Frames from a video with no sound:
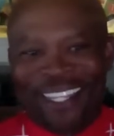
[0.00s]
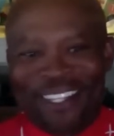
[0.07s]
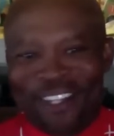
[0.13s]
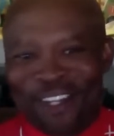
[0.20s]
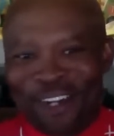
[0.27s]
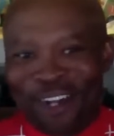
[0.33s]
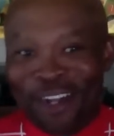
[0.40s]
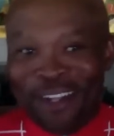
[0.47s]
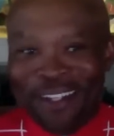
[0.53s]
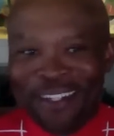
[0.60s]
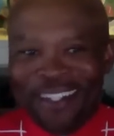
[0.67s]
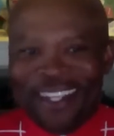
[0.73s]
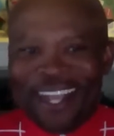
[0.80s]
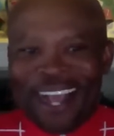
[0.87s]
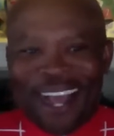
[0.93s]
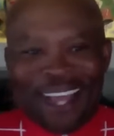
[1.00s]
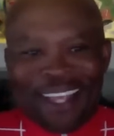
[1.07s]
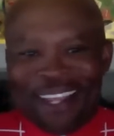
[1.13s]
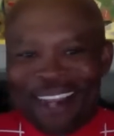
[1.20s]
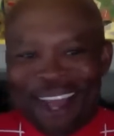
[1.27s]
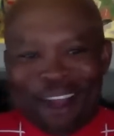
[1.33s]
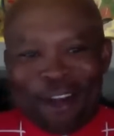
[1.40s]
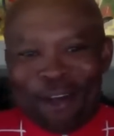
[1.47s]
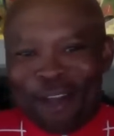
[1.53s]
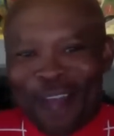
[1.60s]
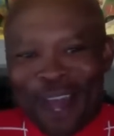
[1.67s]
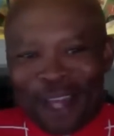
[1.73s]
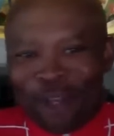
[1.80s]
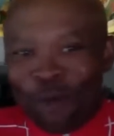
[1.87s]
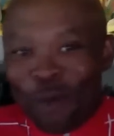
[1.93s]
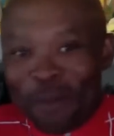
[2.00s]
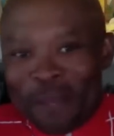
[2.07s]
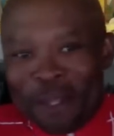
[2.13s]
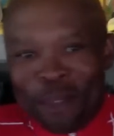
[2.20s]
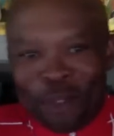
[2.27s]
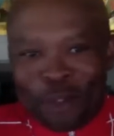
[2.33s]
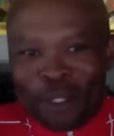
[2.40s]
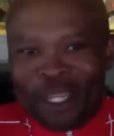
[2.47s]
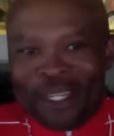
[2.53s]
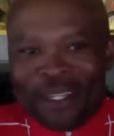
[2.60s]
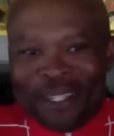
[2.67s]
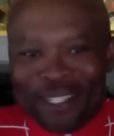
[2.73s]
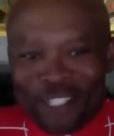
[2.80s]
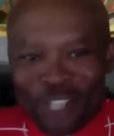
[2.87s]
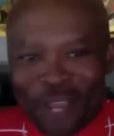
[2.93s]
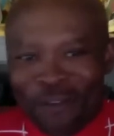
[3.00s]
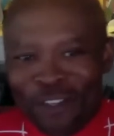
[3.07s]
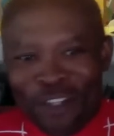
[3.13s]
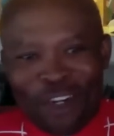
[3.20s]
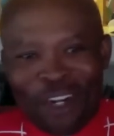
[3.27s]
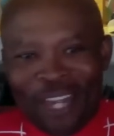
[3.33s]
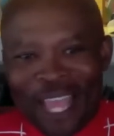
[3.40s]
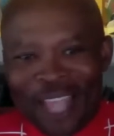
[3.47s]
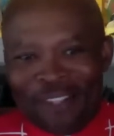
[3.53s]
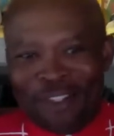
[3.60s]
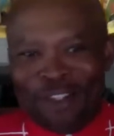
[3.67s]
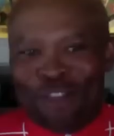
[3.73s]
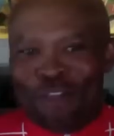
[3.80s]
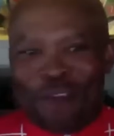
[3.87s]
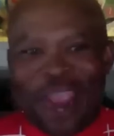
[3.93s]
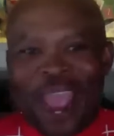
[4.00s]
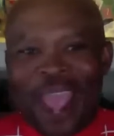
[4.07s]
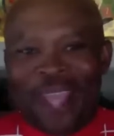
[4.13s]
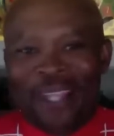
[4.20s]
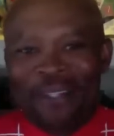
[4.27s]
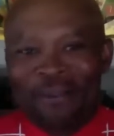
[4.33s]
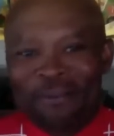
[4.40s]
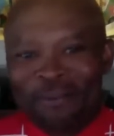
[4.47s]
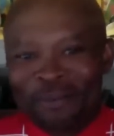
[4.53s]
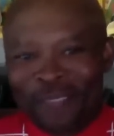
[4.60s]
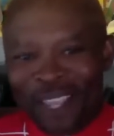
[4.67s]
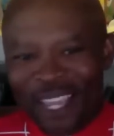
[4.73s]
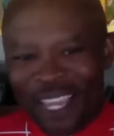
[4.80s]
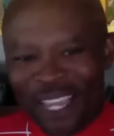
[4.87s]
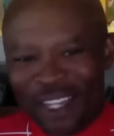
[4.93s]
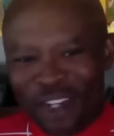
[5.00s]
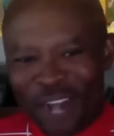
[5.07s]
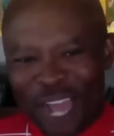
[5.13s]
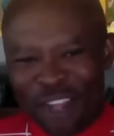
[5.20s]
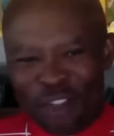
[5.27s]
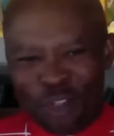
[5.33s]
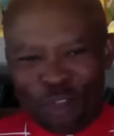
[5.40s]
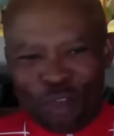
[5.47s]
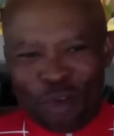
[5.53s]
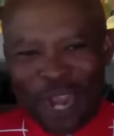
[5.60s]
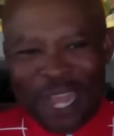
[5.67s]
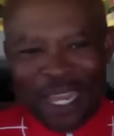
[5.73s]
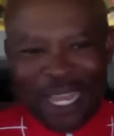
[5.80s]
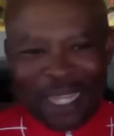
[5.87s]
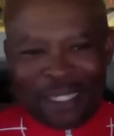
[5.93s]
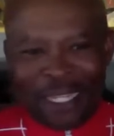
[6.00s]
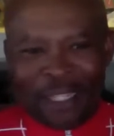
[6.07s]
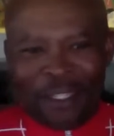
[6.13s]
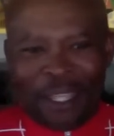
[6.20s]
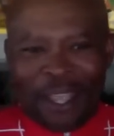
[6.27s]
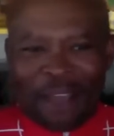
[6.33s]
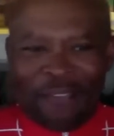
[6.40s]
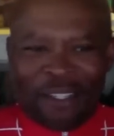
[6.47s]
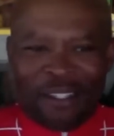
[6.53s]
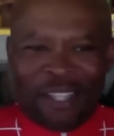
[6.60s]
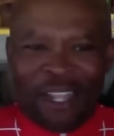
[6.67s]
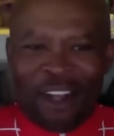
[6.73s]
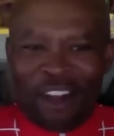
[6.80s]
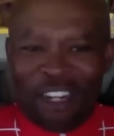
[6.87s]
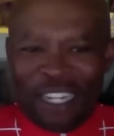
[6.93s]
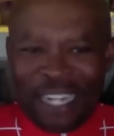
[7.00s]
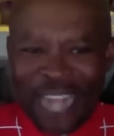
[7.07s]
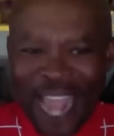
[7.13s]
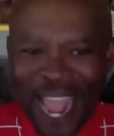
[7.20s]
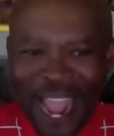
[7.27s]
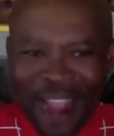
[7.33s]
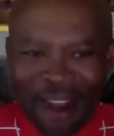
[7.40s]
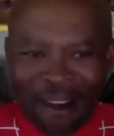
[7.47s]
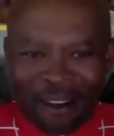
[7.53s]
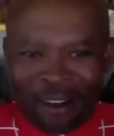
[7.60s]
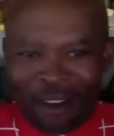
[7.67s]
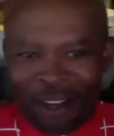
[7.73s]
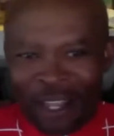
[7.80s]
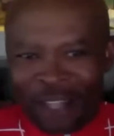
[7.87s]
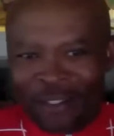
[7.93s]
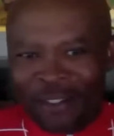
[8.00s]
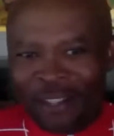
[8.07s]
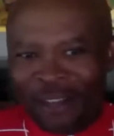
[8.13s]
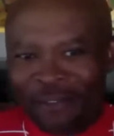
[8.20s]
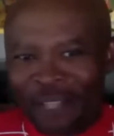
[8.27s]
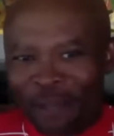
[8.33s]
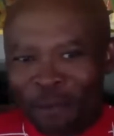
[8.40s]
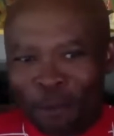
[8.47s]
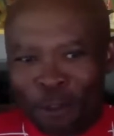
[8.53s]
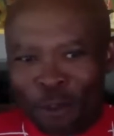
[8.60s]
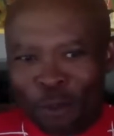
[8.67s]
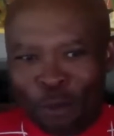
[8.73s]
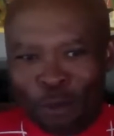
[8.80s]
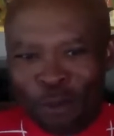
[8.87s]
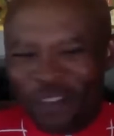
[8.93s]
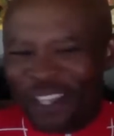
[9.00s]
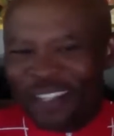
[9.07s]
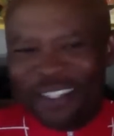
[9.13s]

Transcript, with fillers: you know, I you know, I don't know how the women do it. Shaving your legs is drag. And you know, I used to try like they, they have this thing called Nair and all that stuff that's supposed to remove. It